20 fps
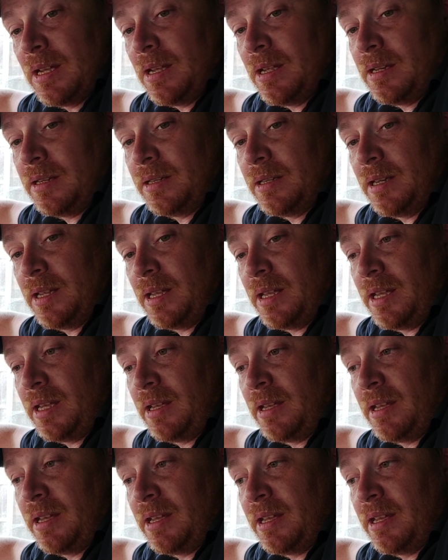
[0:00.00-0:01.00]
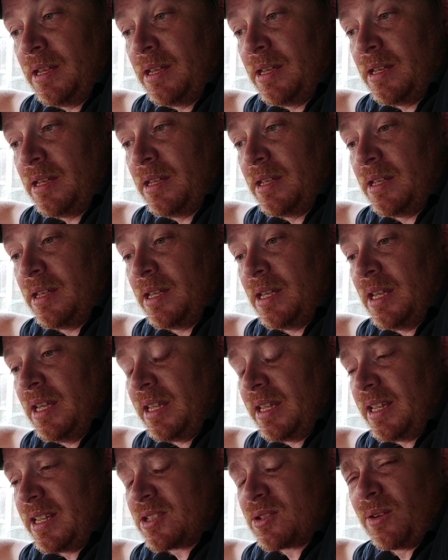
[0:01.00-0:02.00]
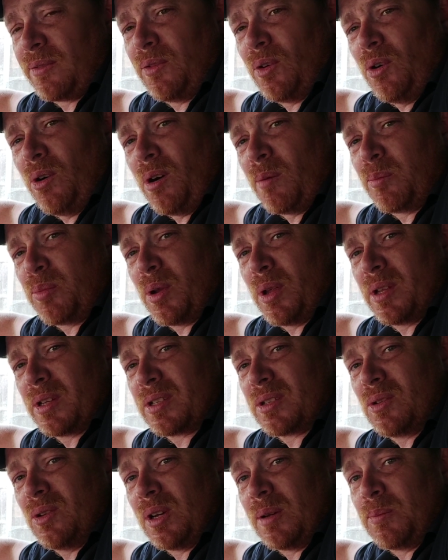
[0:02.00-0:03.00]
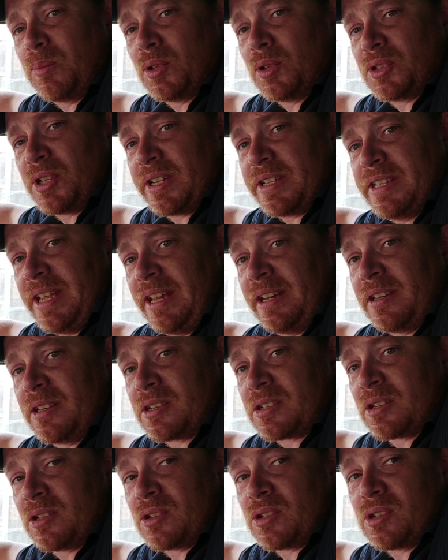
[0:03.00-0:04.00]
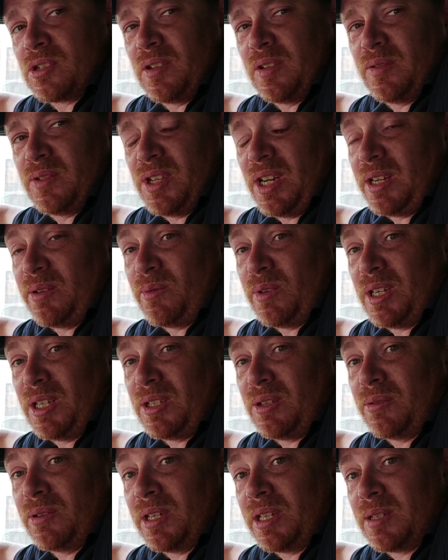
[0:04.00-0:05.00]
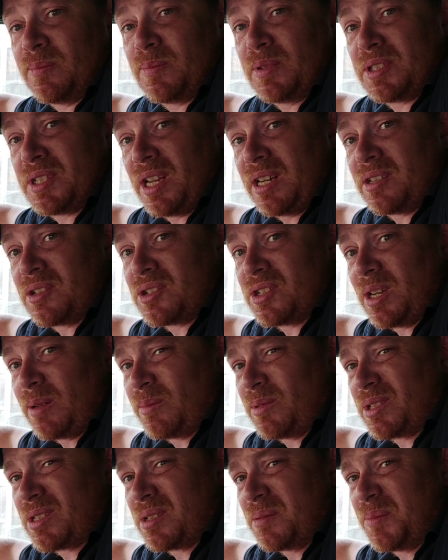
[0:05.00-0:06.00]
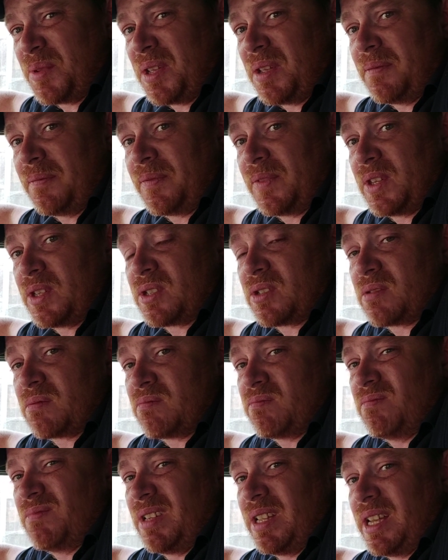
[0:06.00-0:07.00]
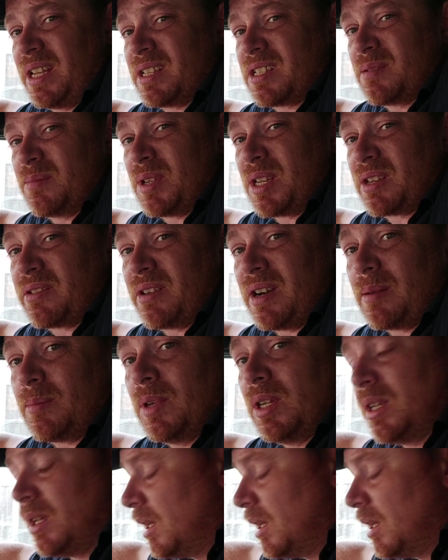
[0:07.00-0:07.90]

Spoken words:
And yeah, so I thought, oh, I'll probably call it Project Tetanus because you genuinely do need a tetanus jab. It's a bit, it's a bit crap.